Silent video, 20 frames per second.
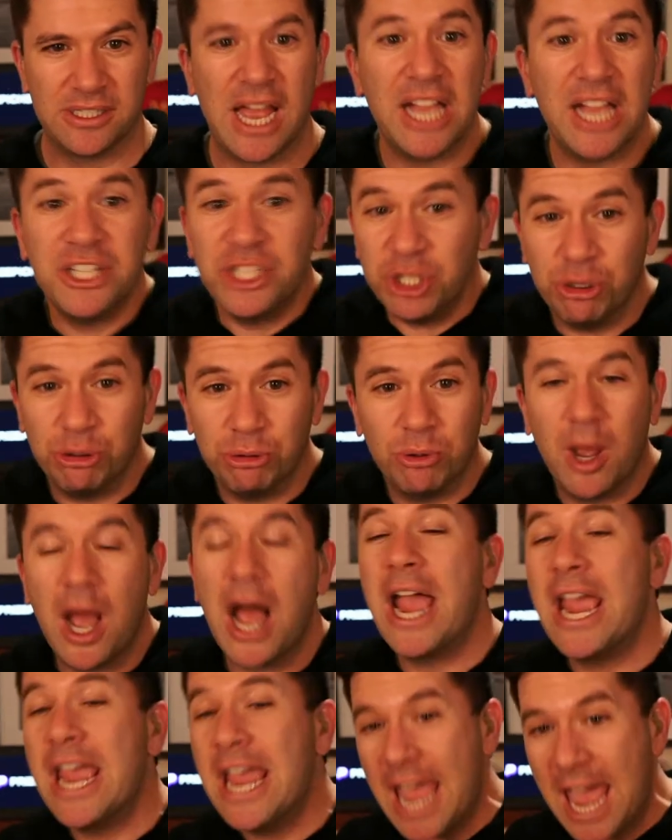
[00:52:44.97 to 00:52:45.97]
I do.
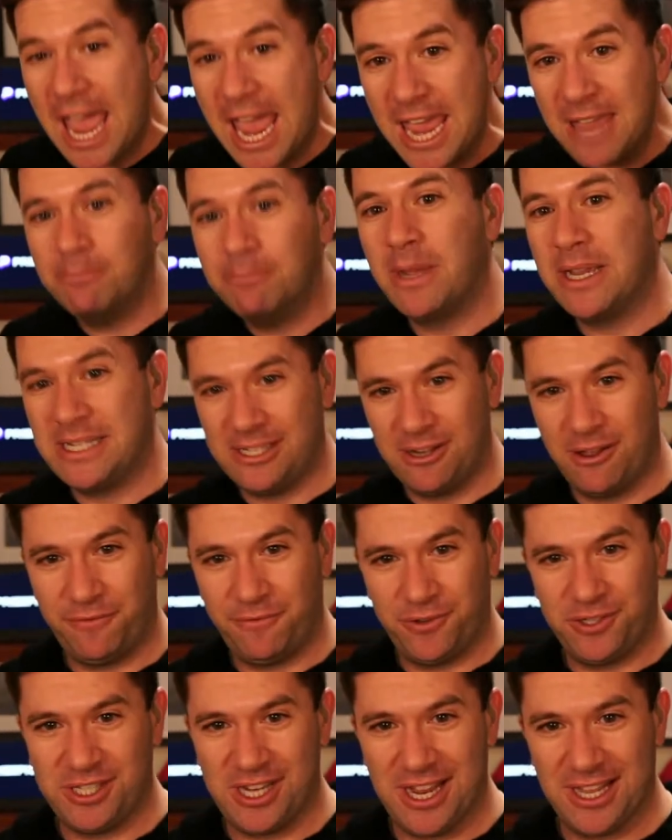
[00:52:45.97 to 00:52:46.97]
I hate myself for
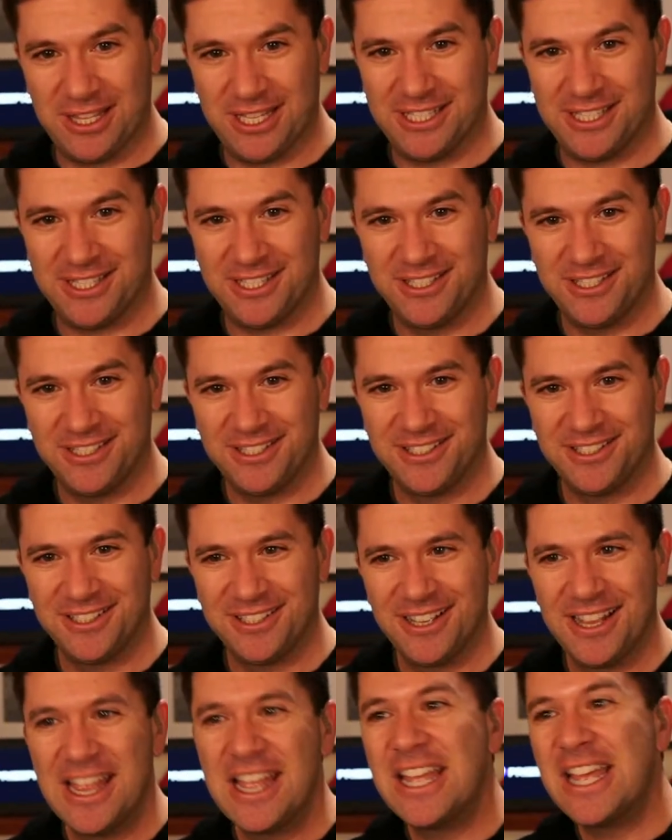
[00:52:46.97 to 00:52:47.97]
saying this,
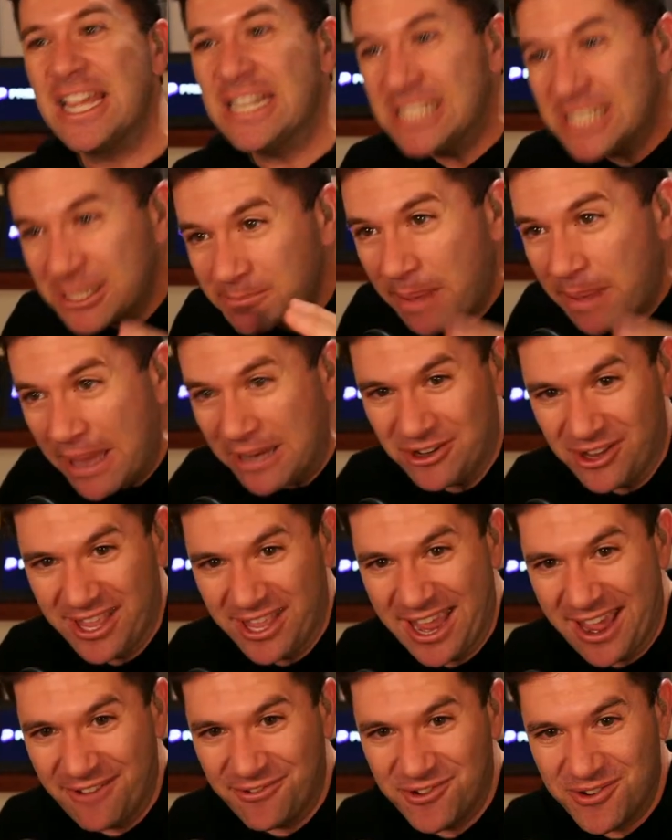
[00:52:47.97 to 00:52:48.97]
especially
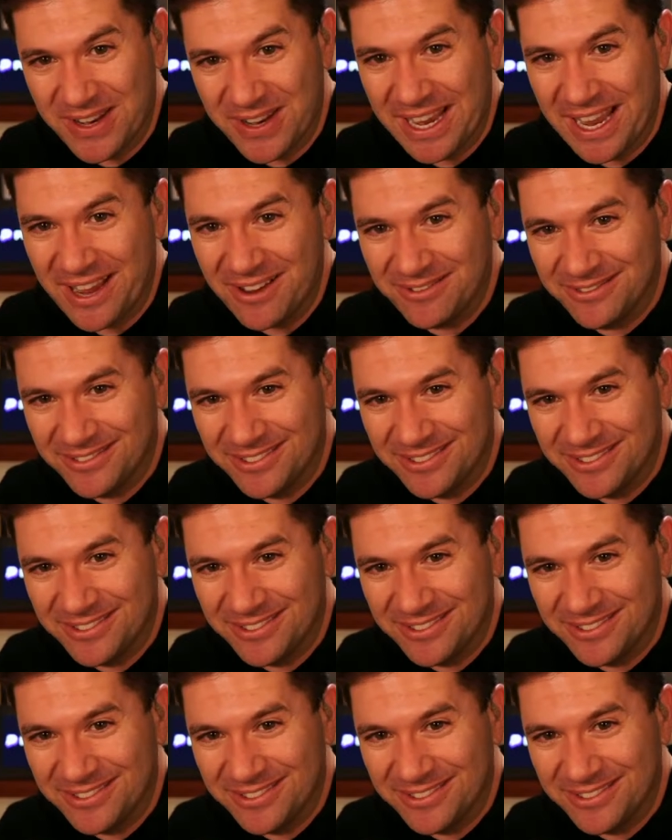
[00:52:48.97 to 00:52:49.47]
after a game.